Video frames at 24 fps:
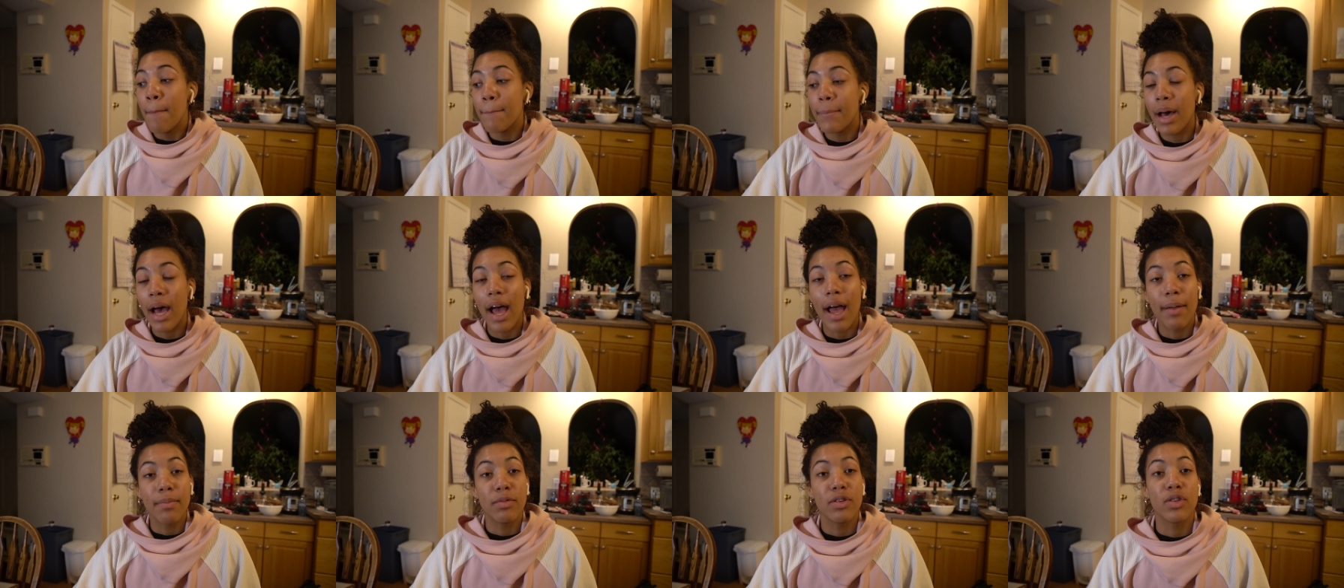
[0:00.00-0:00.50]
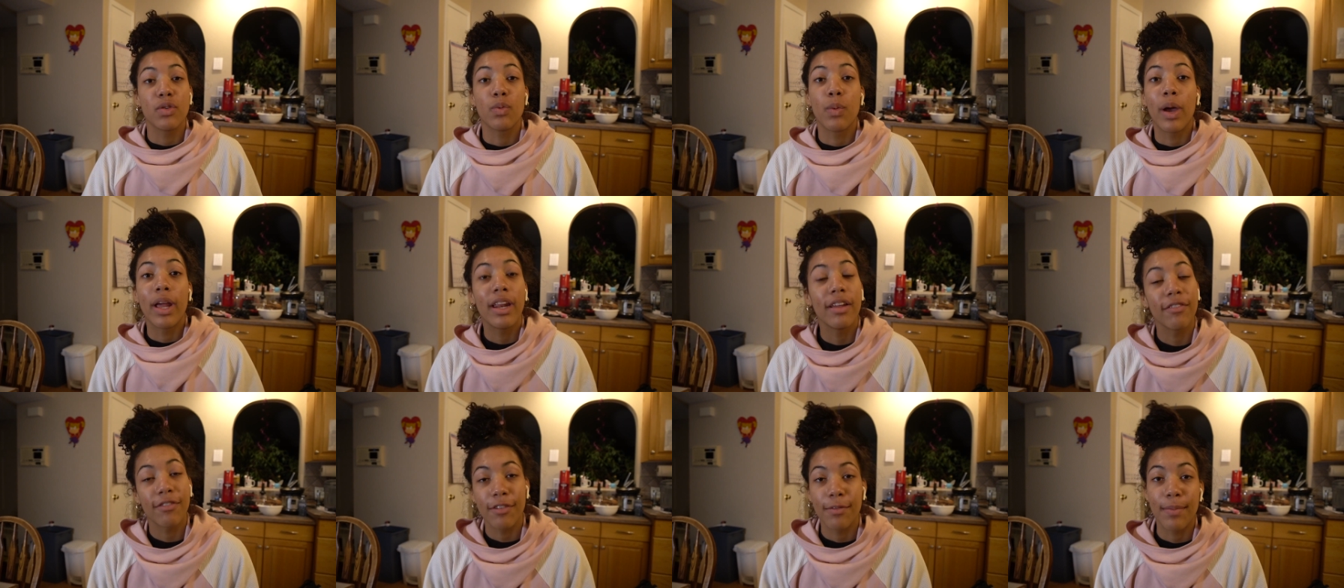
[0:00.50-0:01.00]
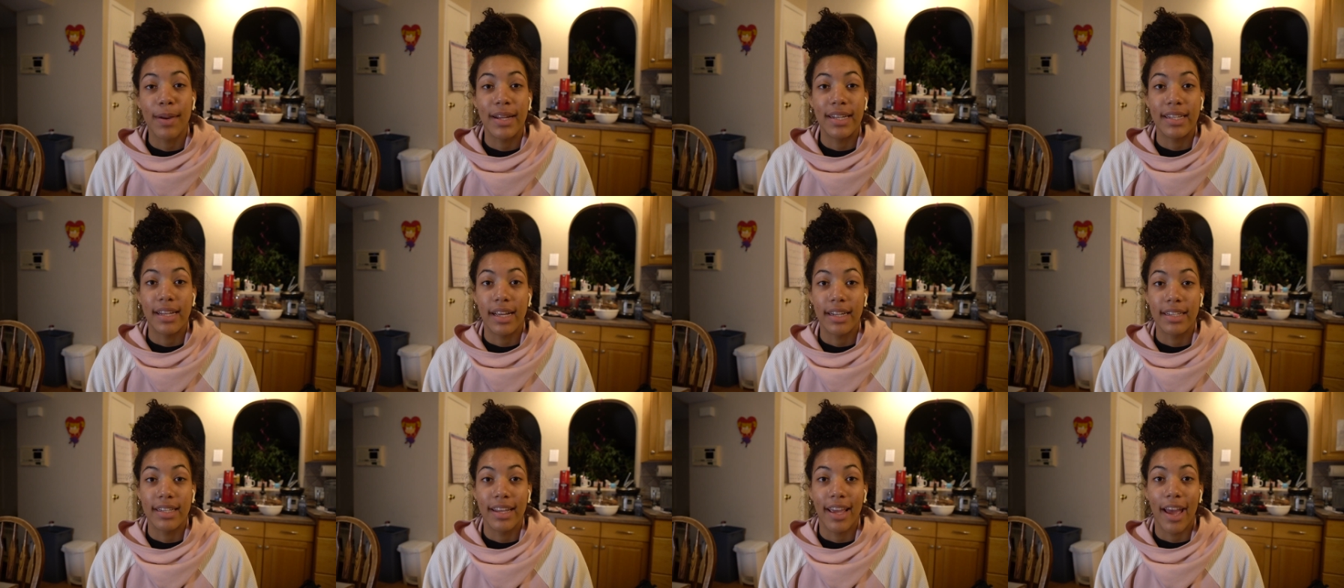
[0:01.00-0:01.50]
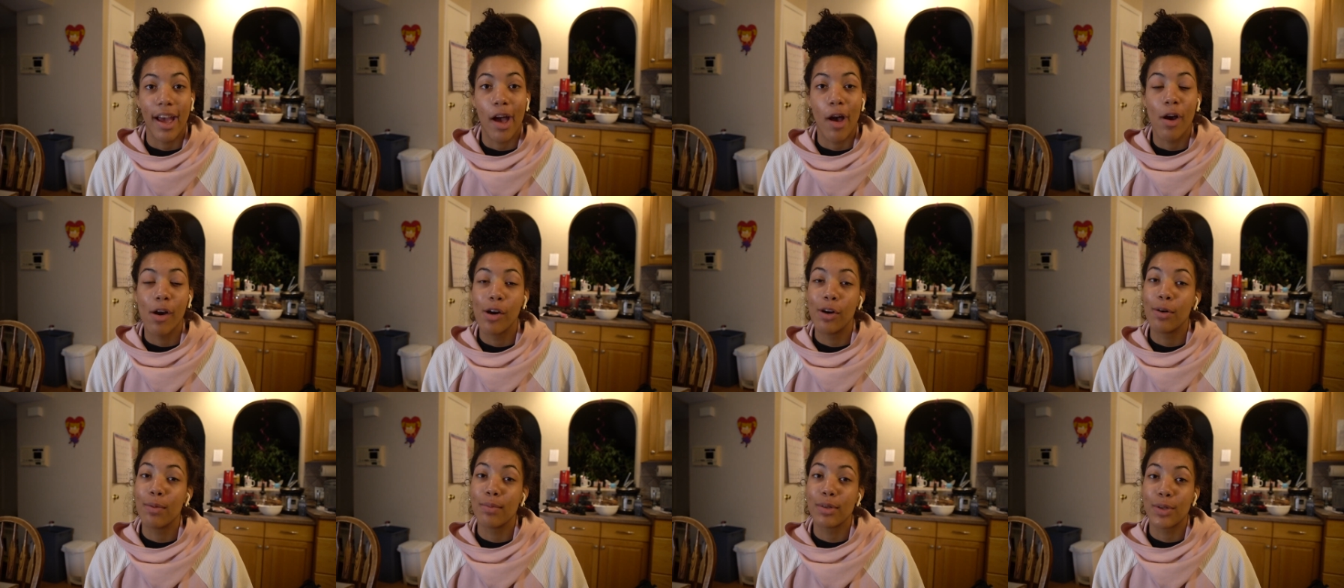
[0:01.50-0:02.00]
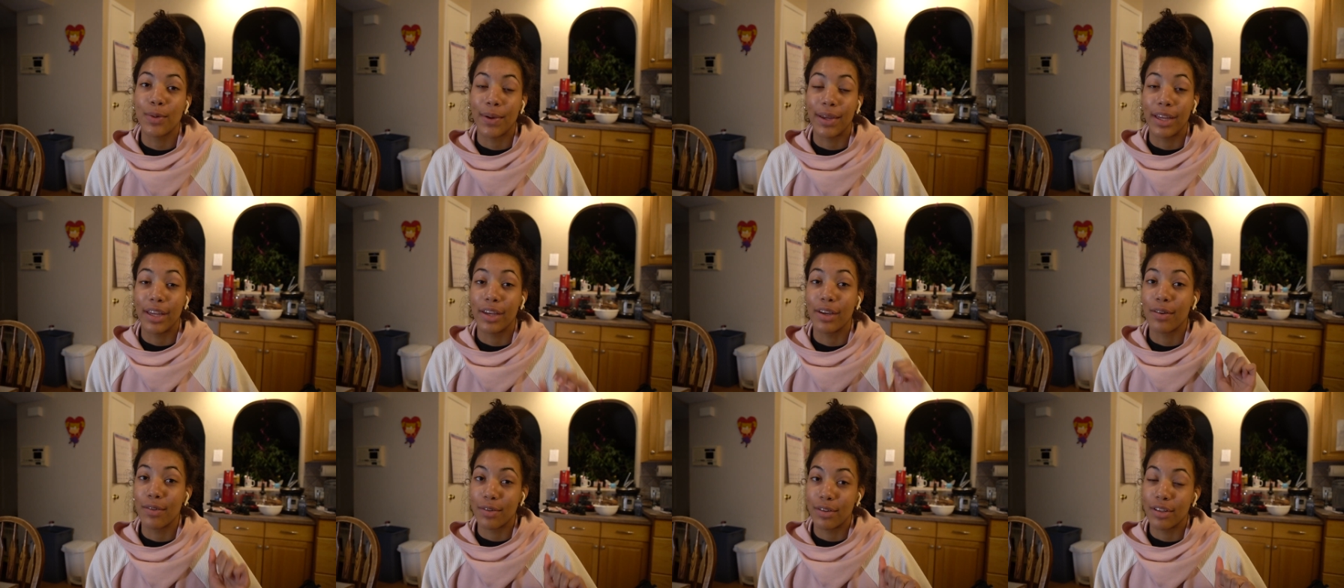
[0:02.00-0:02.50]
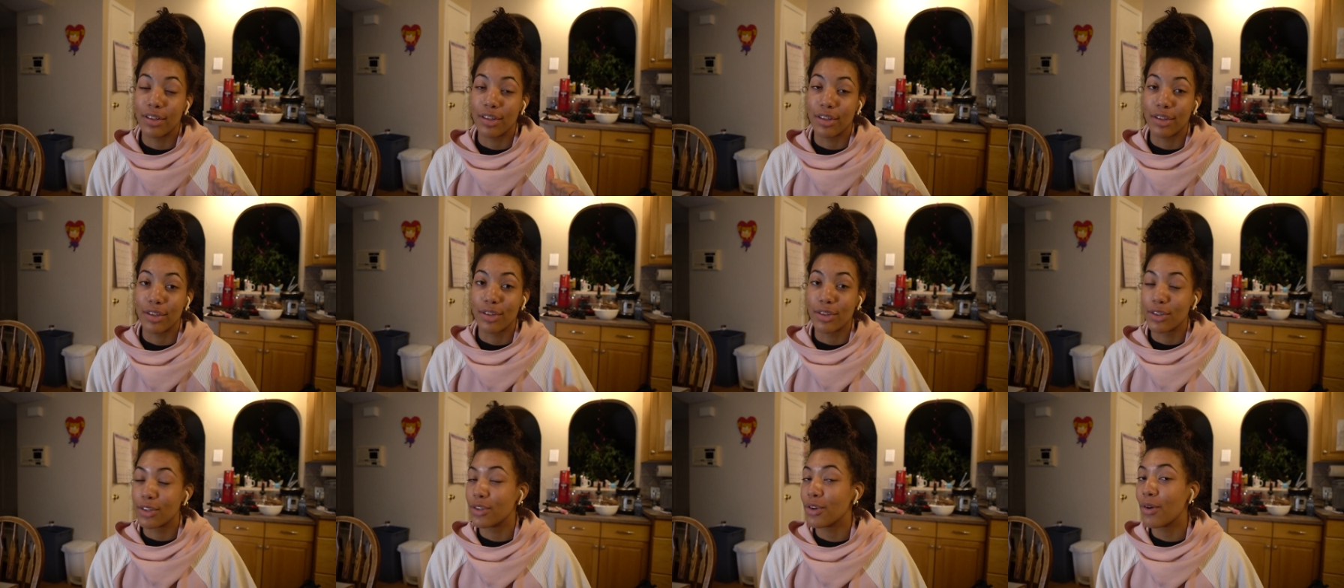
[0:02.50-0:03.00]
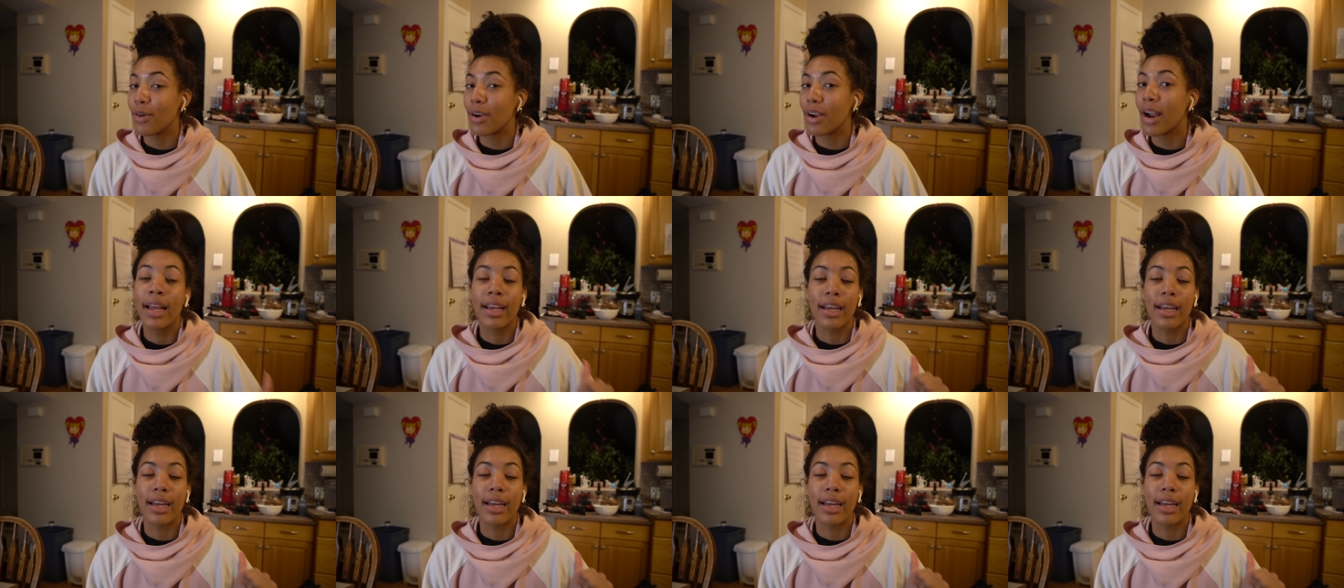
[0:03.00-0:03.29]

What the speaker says: But I'm just waiting for my dad to get home so I can go to the store.